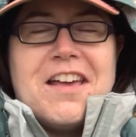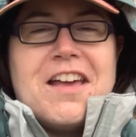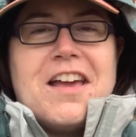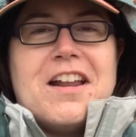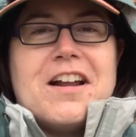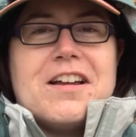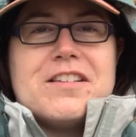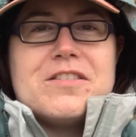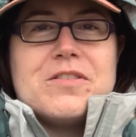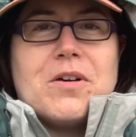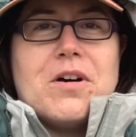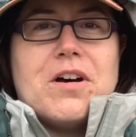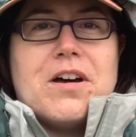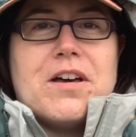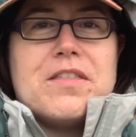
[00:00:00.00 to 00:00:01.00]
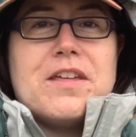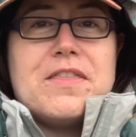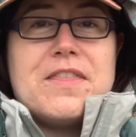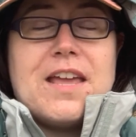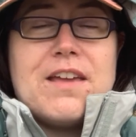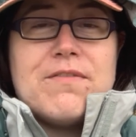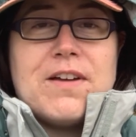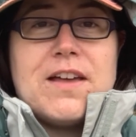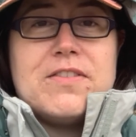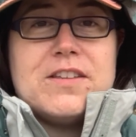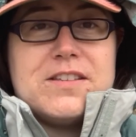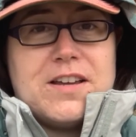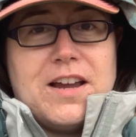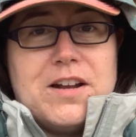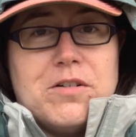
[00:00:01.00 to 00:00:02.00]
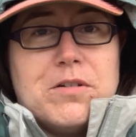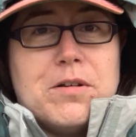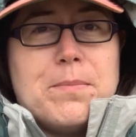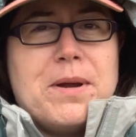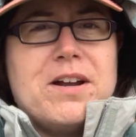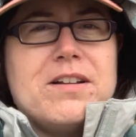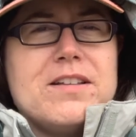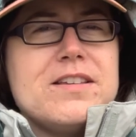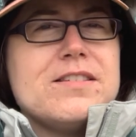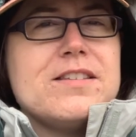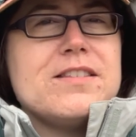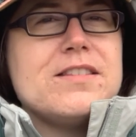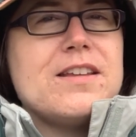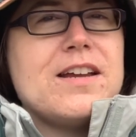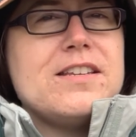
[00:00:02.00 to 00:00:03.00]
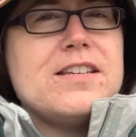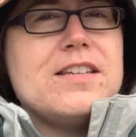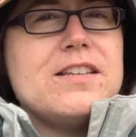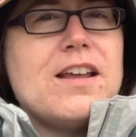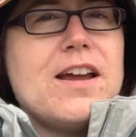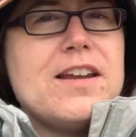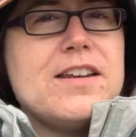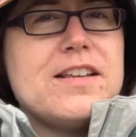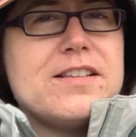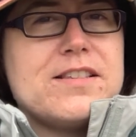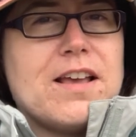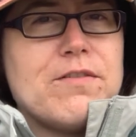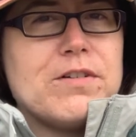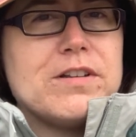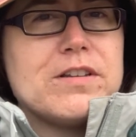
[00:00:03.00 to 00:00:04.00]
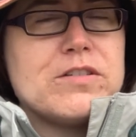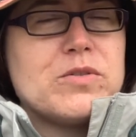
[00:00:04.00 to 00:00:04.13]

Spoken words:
and I saw that they've had the title apparently since 1997.